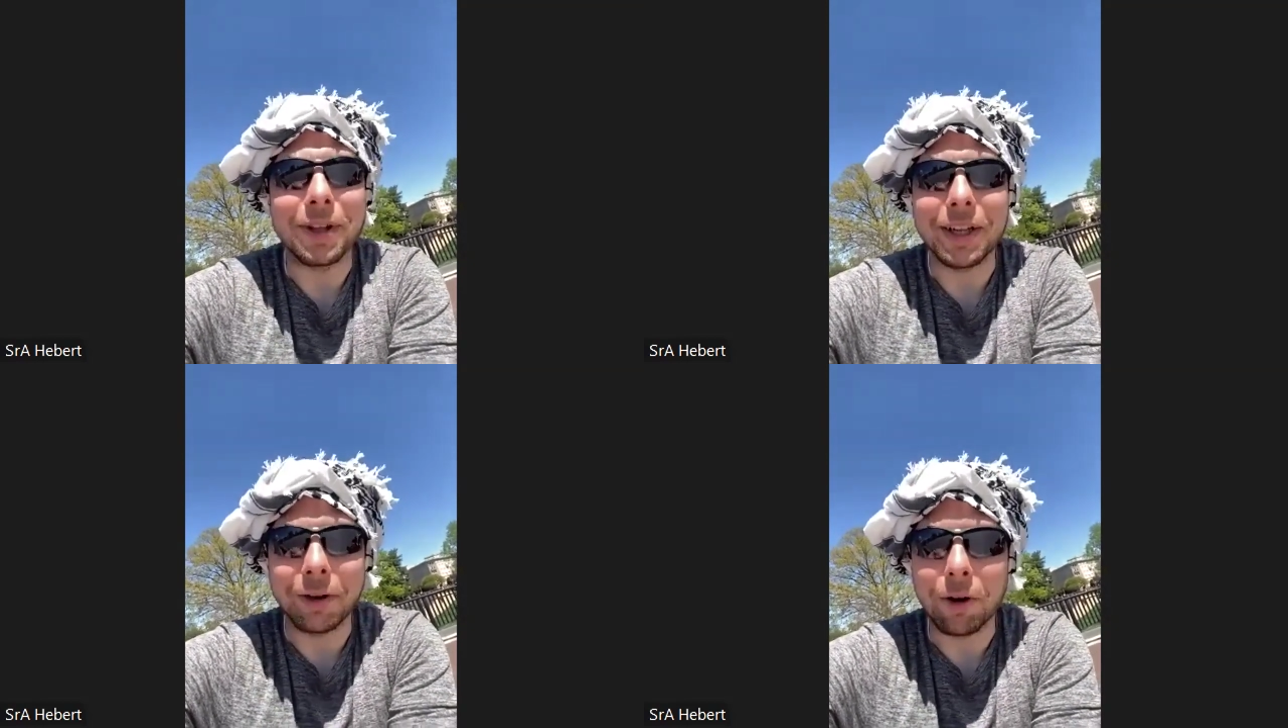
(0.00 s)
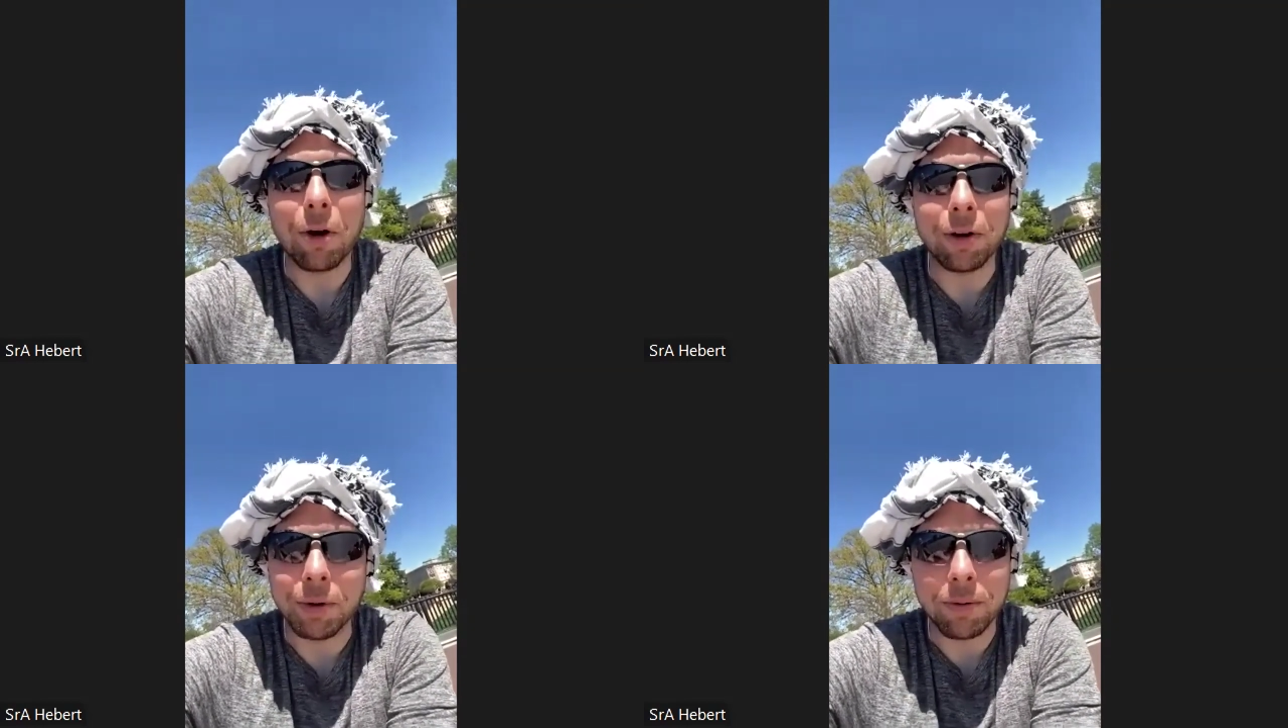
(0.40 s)
than it
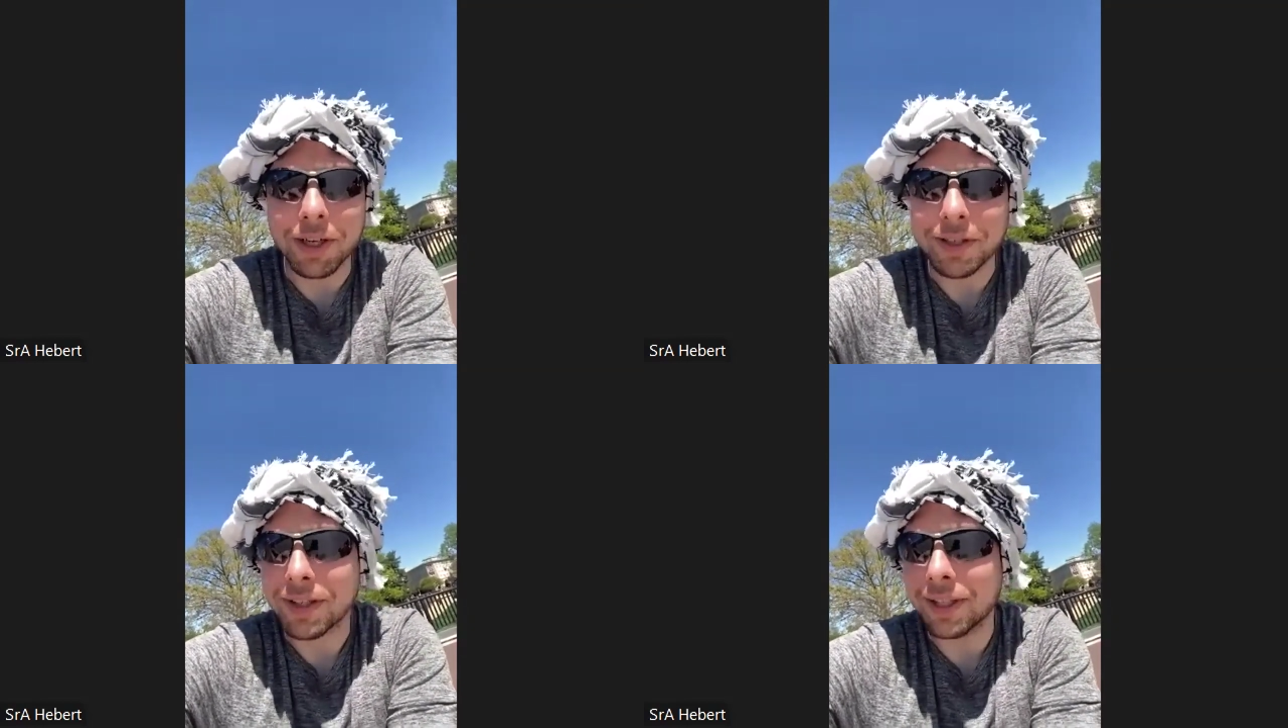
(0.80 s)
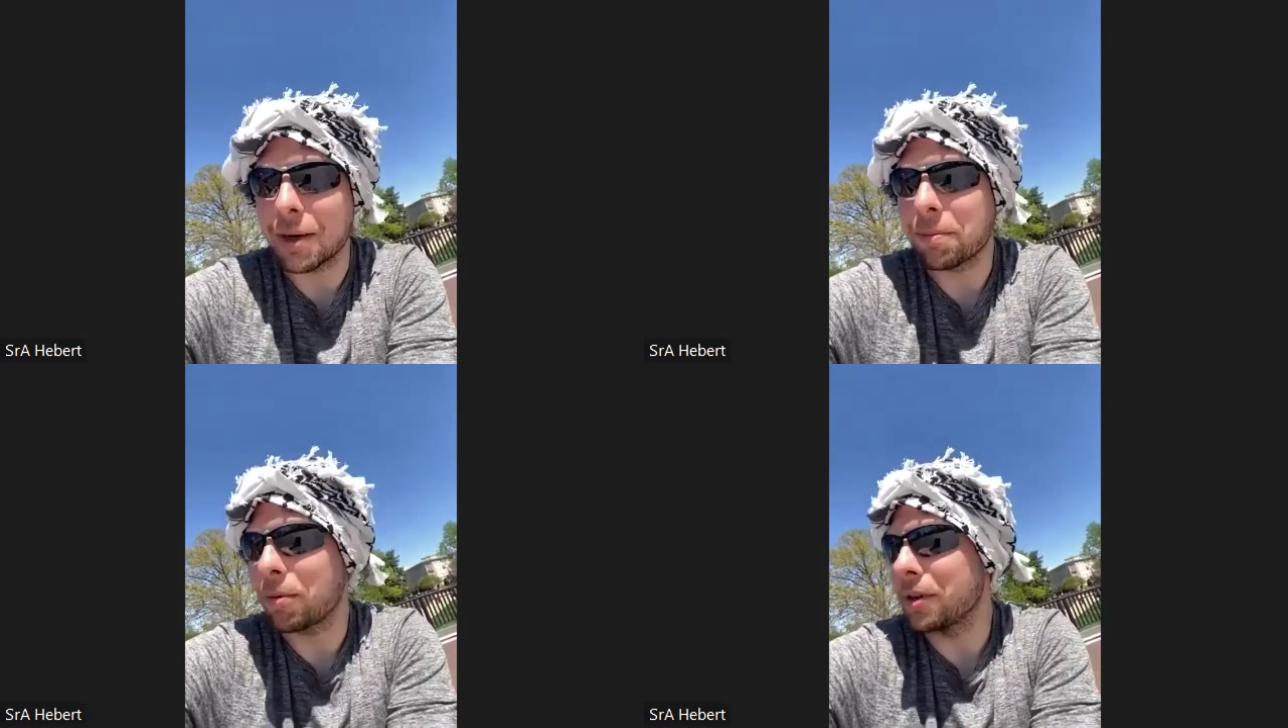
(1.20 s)
already was at
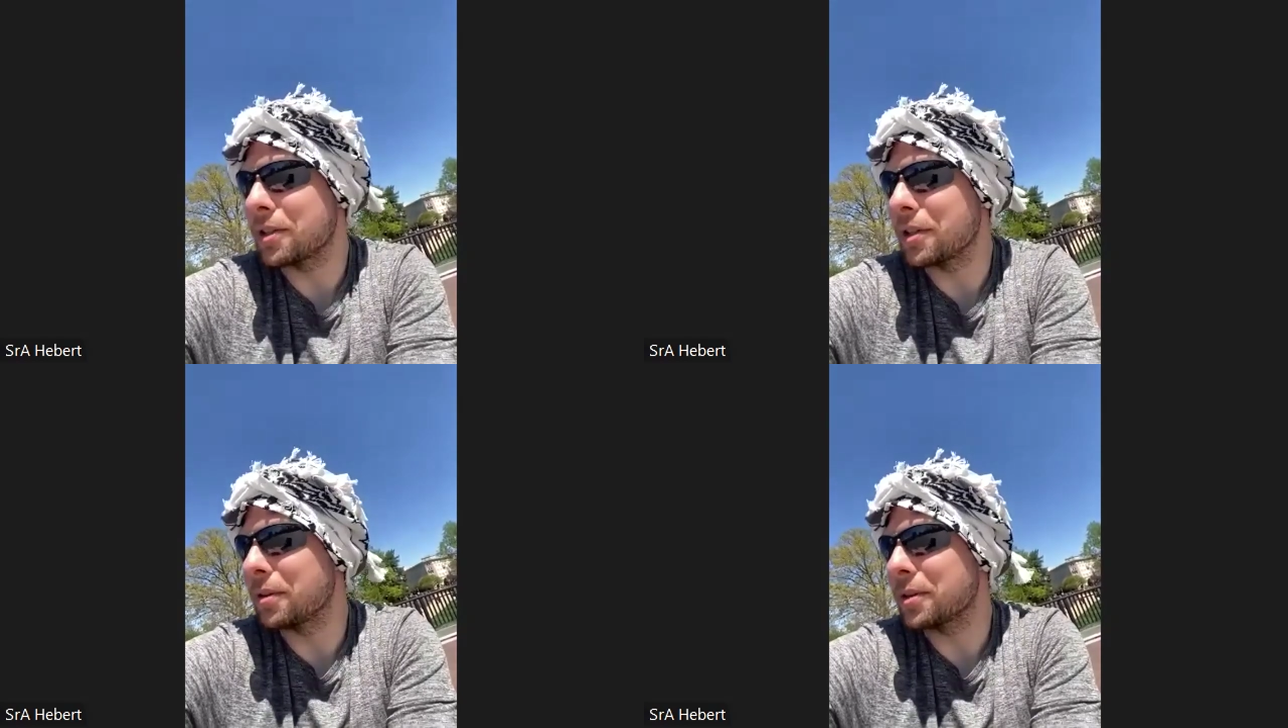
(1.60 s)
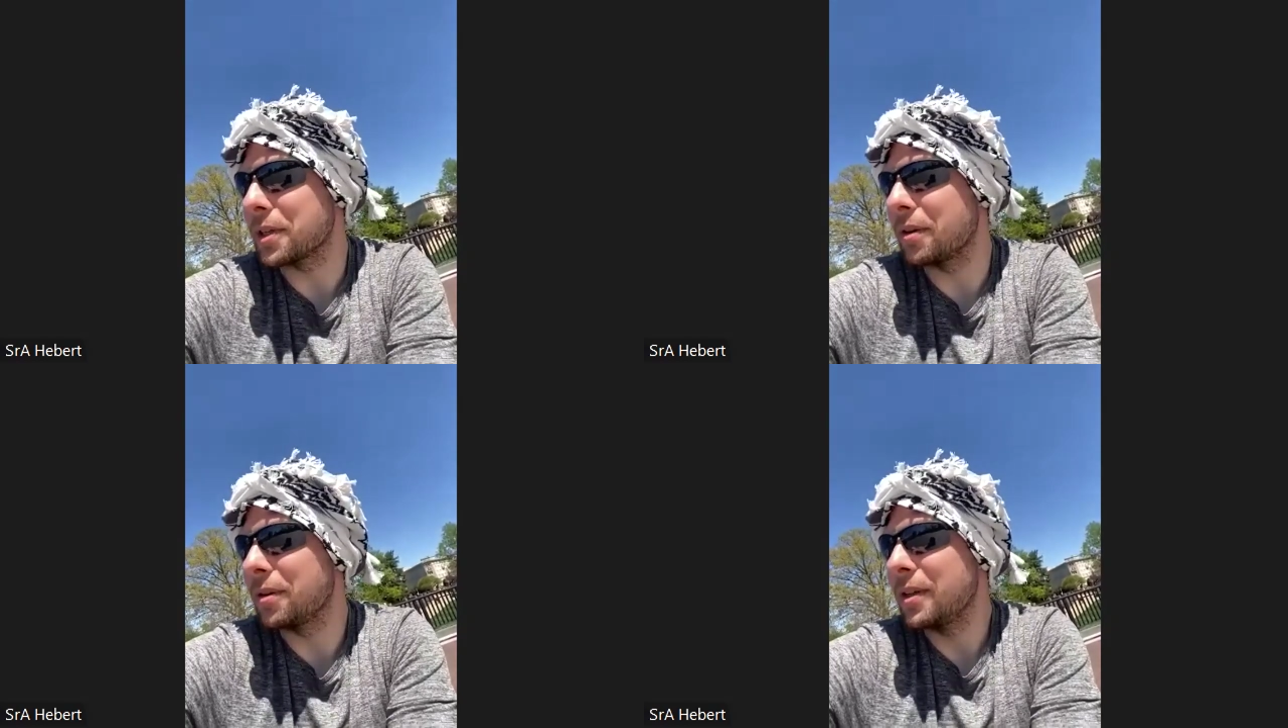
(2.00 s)
that point too.
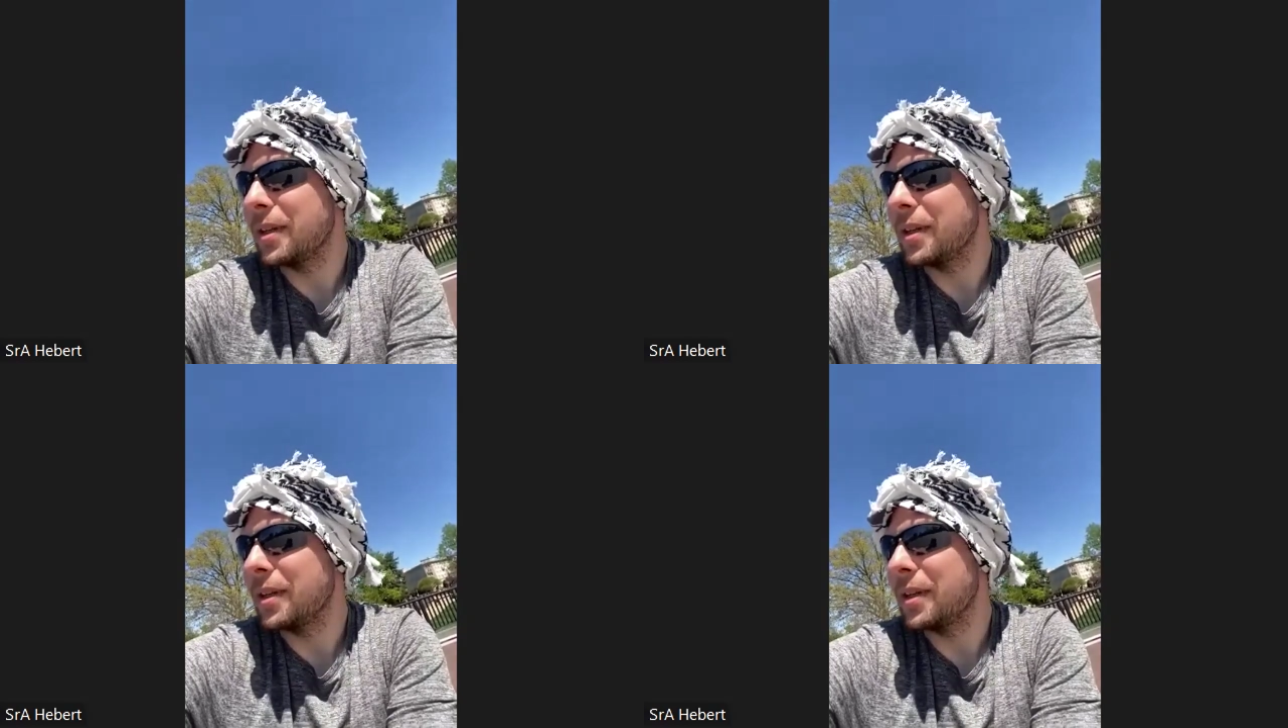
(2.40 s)
So